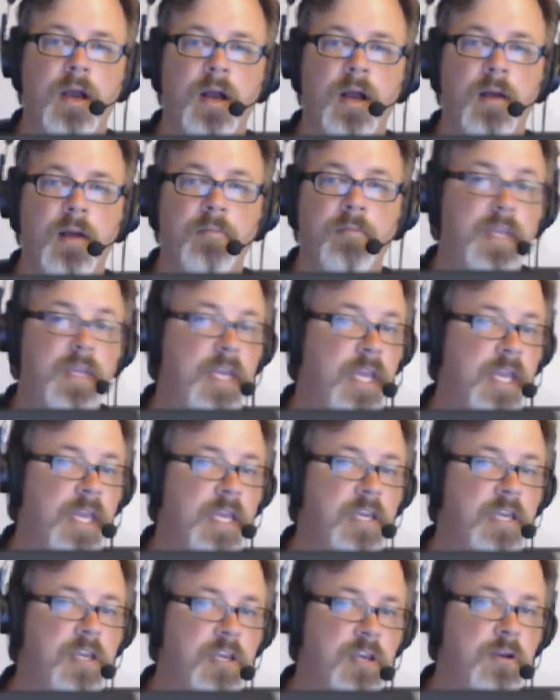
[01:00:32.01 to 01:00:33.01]
Um, the
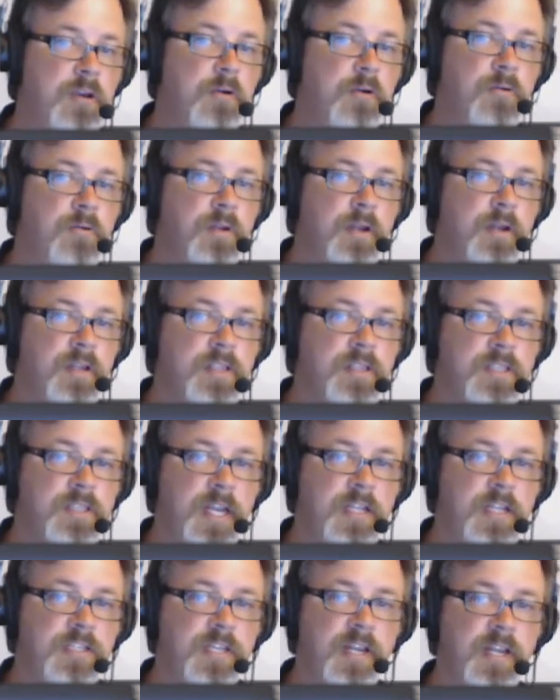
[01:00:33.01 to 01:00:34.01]
EQ
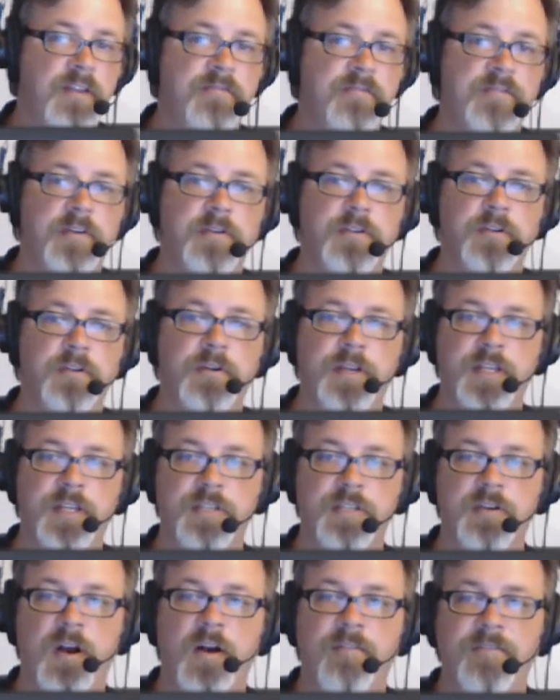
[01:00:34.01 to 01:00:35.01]
stage setting filter
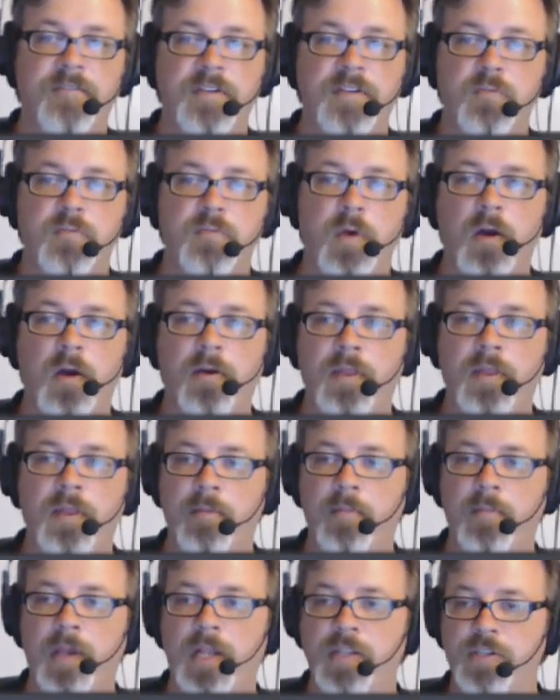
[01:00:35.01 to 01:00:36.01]
is off as well, and
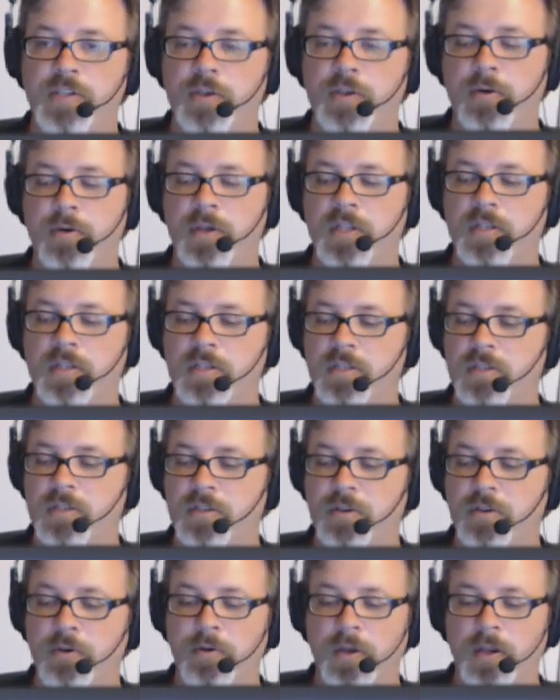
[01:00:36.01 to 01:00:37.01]
that means you can
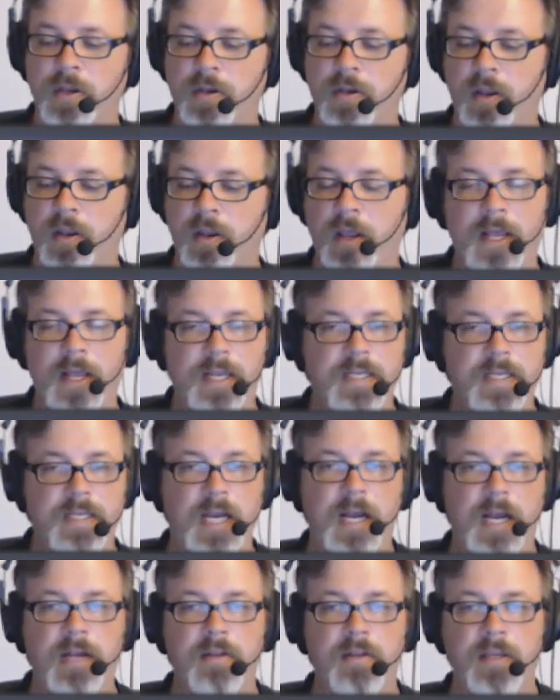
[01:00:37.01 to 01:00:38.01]
you can
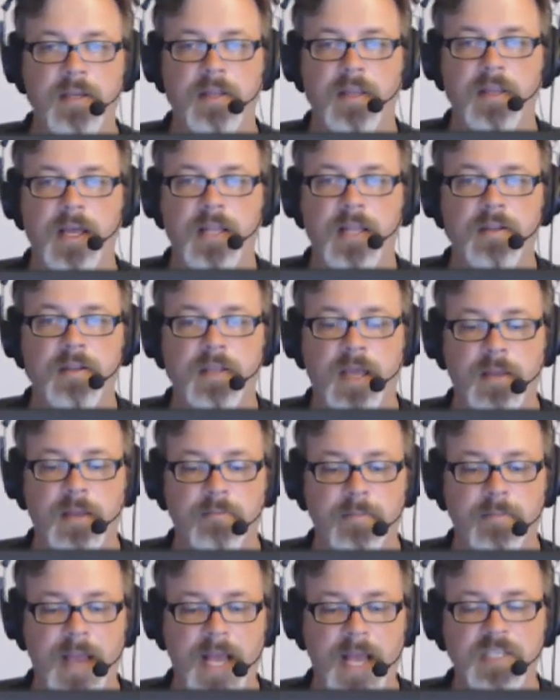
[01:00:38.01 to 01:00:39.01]
dial in that that
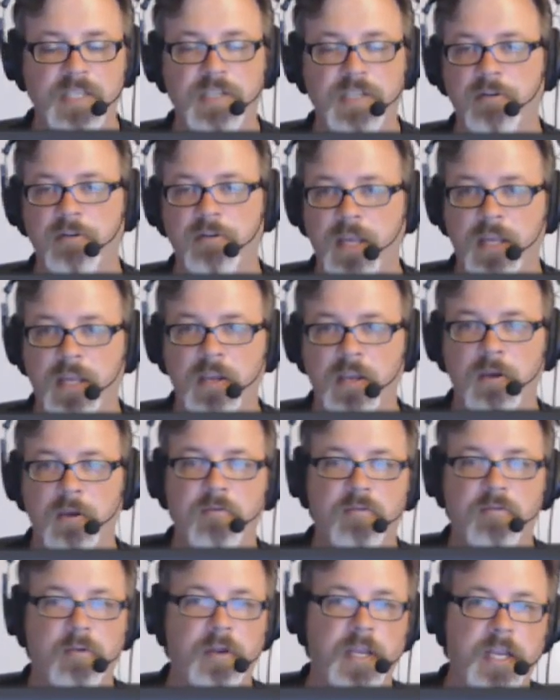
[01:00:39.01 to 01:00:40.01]
master EQ
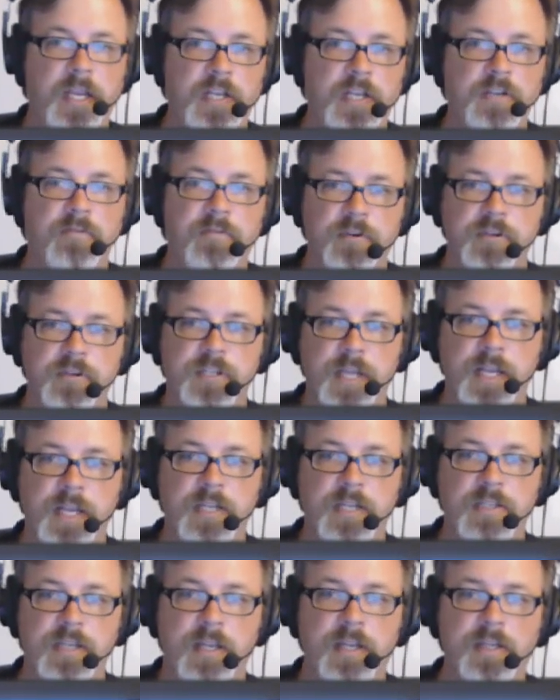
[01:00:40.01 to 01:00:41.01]
for each of your
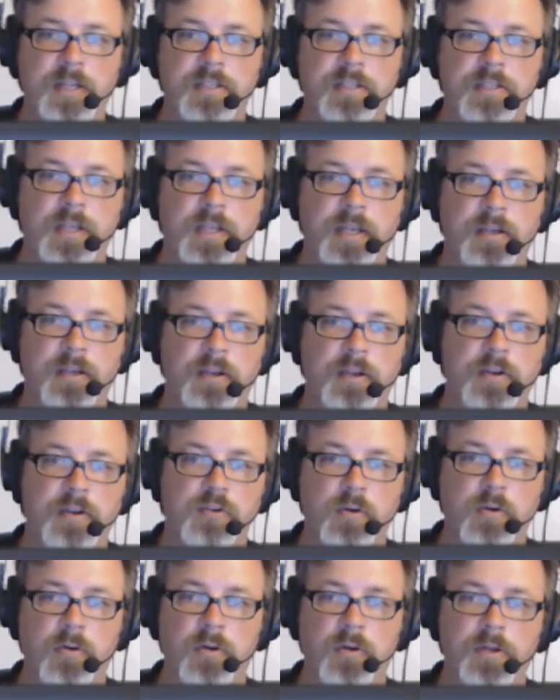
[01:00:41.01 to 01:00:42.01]
stage settings and
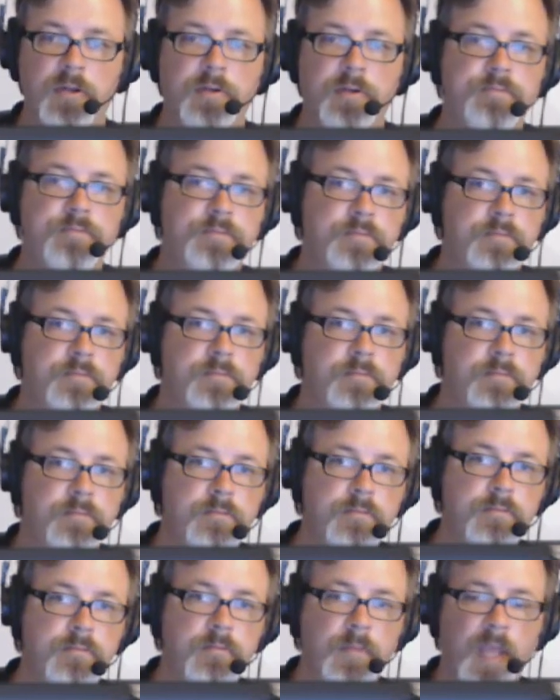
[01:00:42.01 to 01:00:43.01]
control it
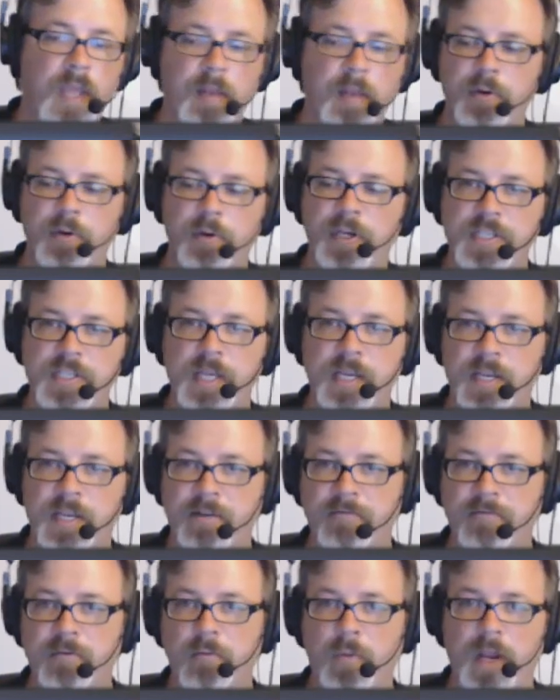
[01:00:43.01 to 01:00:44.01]
and preset it
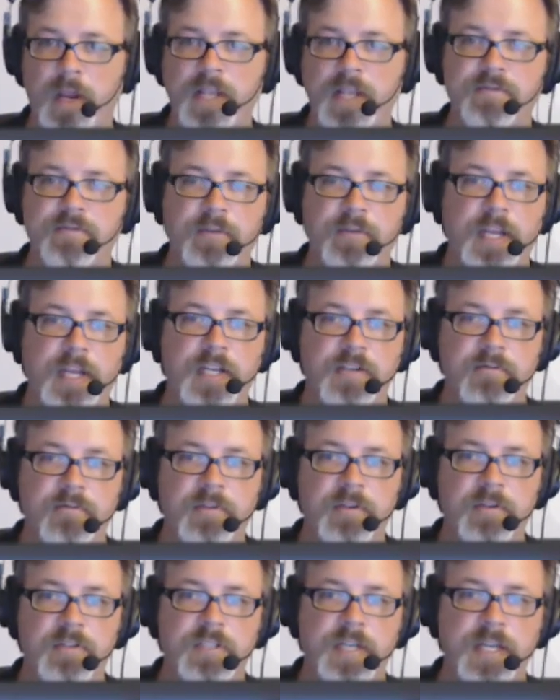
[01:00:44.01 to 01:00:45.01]
different ways for each of
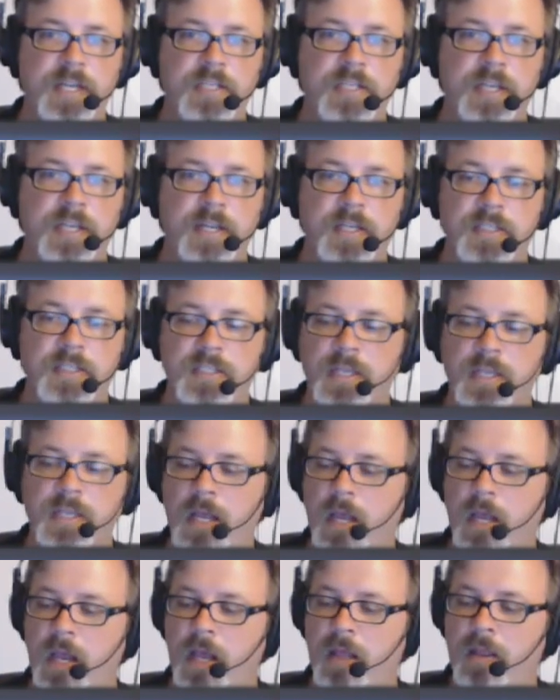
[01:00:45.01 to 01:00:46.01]
those stage settings.
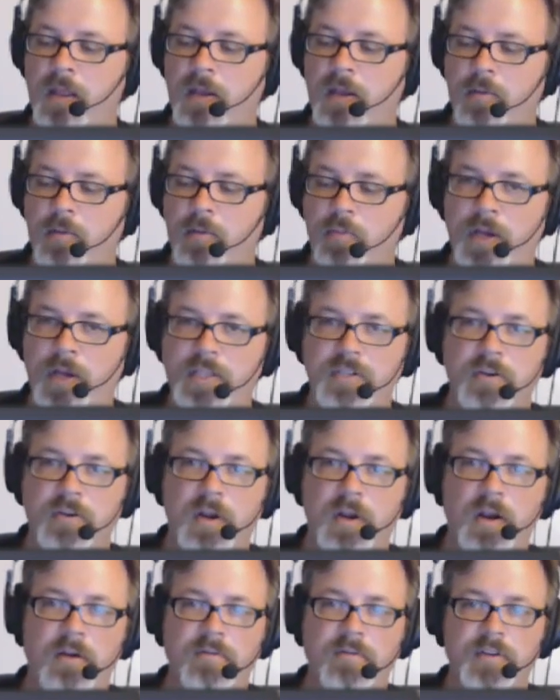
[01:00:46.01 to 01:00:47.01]
The compressor,
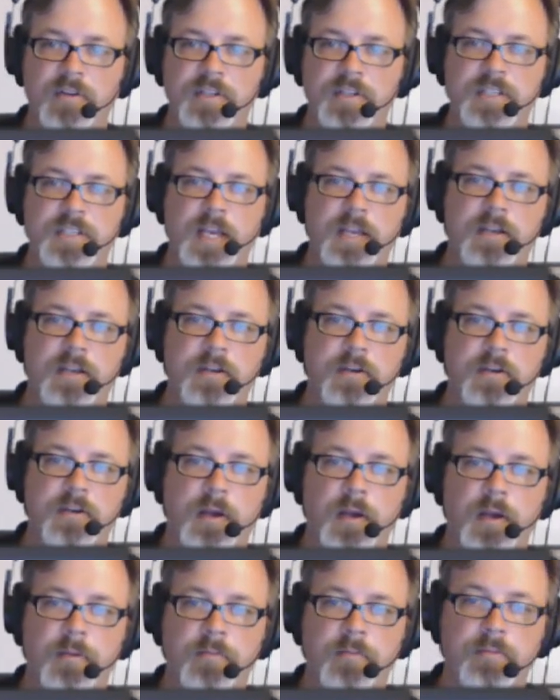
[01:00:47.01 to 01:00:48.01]
however, is set
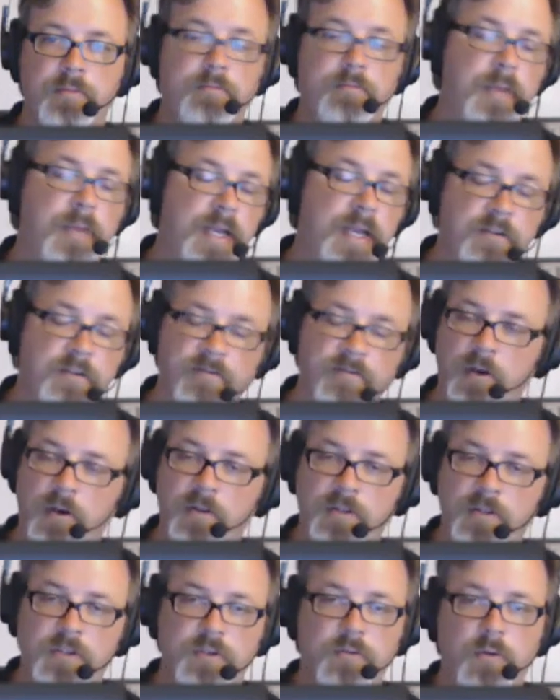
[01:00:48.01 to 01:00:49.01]
um, by
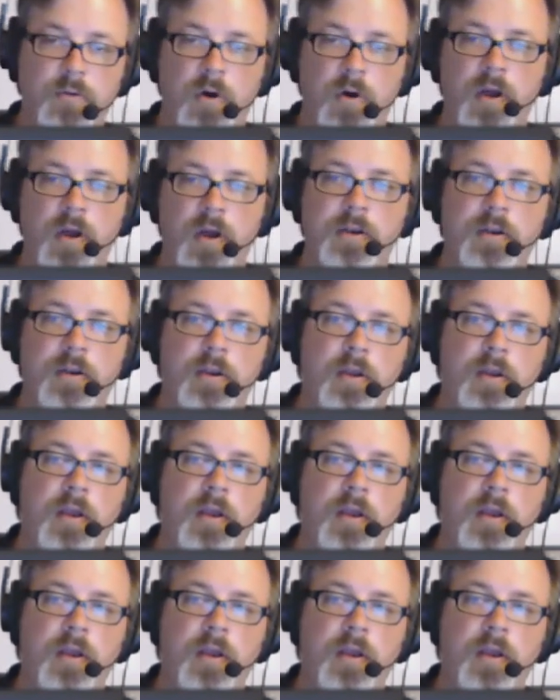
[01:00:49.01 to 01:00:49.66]
default to on.